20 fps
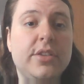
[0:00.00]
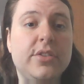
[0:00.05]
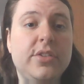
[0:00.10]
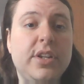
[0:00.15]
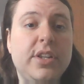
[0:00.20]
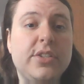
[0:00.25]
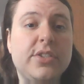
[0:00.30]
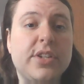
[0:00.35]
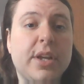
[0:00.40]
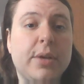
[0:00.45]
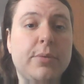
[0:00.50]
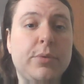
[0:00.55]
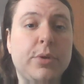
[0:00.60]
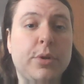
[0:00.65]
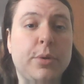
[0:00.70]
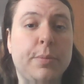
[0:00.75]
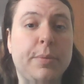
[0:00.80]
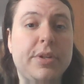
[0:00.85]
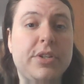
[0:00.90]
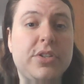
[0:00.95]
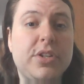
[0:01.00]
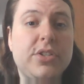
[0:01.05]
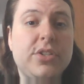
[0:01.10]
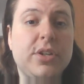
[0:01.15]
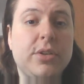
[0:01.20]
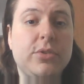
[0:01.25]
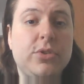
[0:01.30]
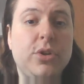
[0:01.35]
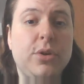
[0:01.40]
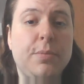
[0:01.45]
Dean is skeptical, but he sits
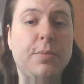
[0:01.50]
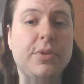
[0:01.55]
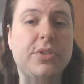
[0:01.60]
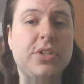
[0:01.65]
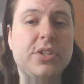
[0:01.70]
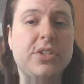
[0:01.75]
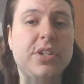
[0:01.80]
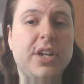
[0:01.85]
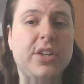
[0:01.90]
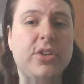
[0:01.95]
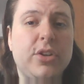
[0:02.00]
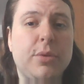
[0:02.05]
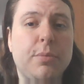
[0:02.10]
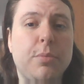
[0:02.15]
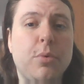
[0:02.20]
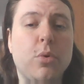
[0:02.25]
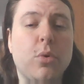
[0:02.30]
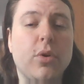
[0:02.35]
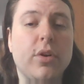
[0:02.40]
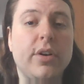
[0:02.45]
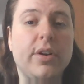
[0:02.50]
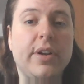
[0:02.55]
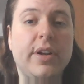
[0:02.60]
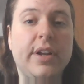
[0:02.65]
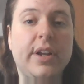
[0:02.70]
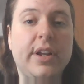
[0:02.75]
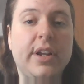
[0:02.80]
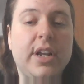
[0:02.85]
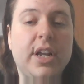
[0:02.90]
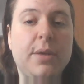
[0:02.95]
down too and puts his hand to the board.
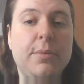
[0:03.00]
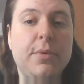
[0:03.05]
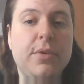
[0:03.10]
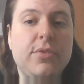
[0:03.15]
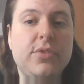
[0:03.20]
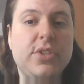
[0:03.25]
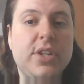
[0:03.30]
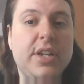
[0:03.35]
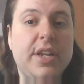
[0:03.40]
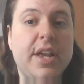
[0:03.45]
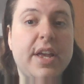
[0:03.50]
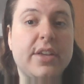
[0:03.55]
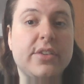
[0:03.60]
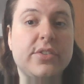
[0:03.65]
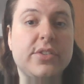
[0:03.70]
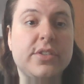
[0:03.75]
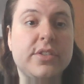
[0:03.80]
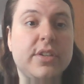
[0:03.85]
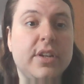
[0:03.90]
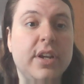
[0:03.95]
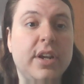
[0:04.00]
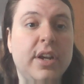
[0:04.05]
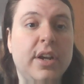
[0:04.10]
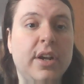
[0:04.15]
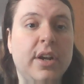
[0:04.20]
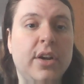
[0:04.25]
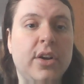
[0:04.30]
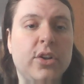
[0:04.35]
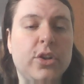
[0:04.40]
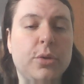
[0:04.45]
It moves to yes.
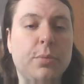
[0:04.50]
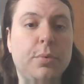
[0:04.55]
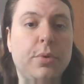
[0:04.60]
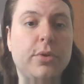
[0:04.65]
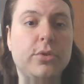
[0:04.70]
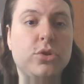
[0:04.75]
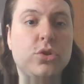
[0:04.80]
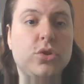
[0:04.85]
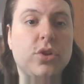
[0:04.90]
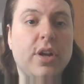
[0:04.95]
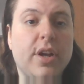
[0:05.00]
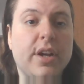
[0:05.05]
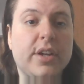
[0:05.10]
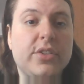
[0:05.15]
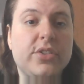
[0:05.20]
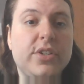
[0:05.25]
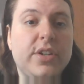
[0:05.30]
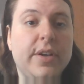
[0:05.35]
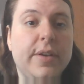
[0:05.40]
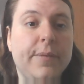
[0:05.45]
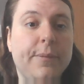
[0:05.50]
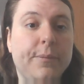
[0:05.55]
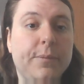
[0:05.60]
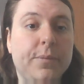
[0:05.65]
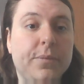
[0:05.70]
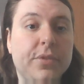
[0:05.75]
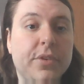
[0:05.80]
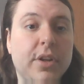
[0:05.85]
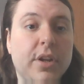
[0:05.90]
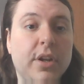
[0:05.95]
They're both shocked.
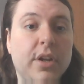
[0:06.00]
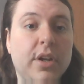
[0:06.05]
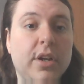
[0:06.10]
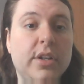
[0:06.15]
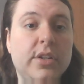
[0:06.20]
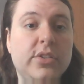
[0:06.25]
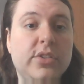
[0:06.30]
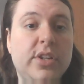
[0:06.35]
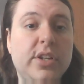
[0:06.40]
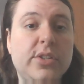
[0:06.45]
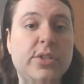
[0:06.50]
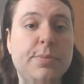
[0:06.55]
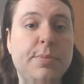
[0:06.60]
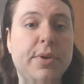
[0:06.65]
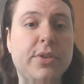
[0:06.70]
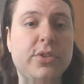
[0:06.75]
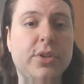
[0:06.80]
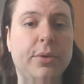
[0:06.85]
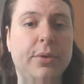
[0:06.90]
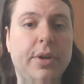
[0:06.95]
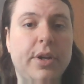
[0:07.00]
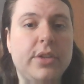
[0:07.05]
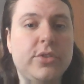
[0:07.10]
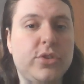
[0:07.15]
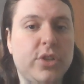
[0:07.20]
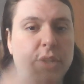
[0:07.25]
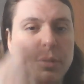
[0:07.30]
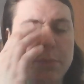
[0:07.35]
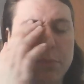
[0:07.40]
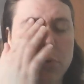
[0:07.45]
Dean spells out
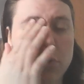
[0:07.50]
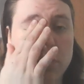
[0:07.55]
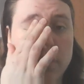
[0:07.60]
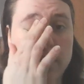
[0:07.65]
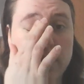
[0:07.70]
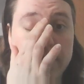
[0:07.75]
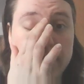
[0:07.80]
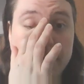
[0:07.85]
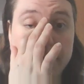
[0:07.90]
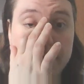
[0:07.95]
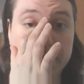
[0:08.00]
hunt on the board.